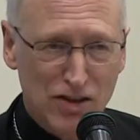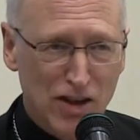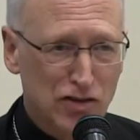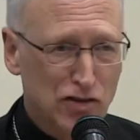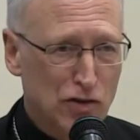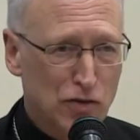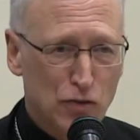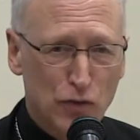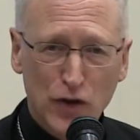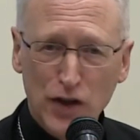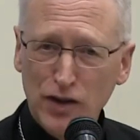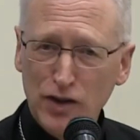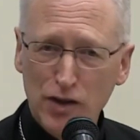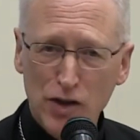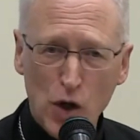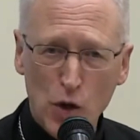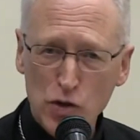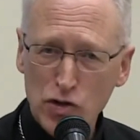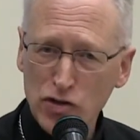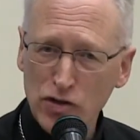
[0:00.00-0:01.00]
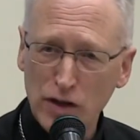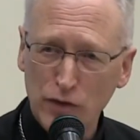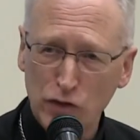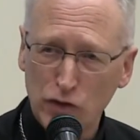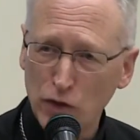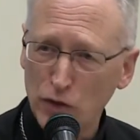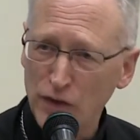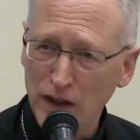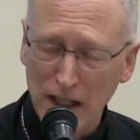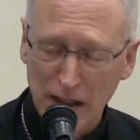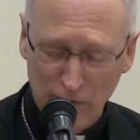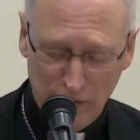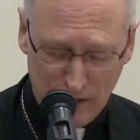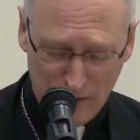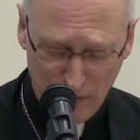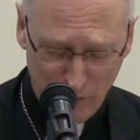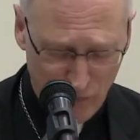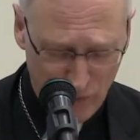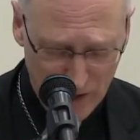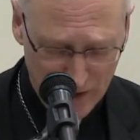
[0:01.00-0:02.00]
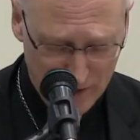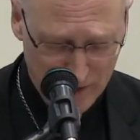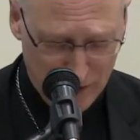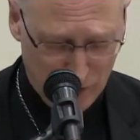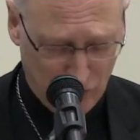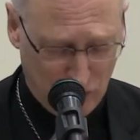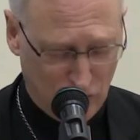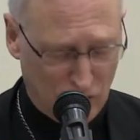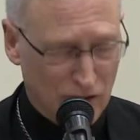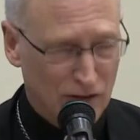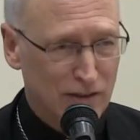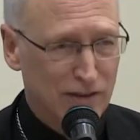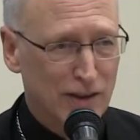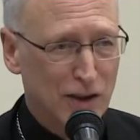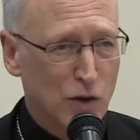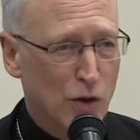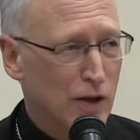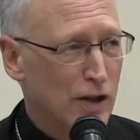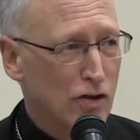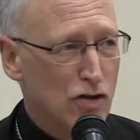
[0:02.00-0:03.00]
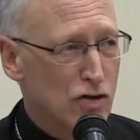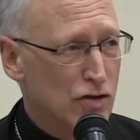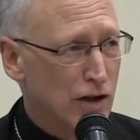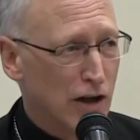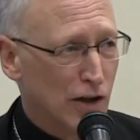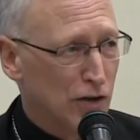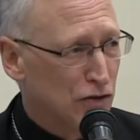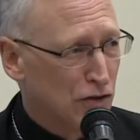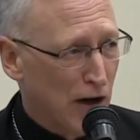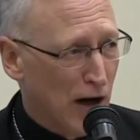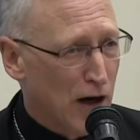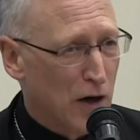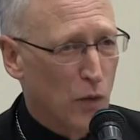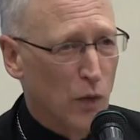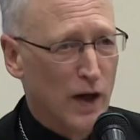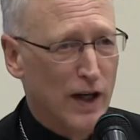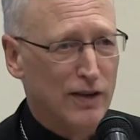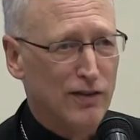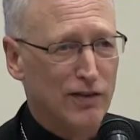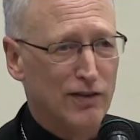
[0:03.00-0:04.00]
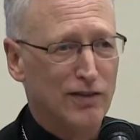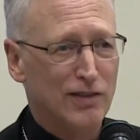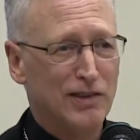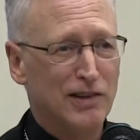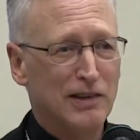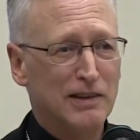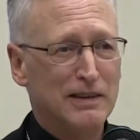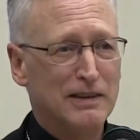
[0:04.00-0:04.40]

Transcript: doesn't fit the notion of survival of the fittest, according to Charles Darwin.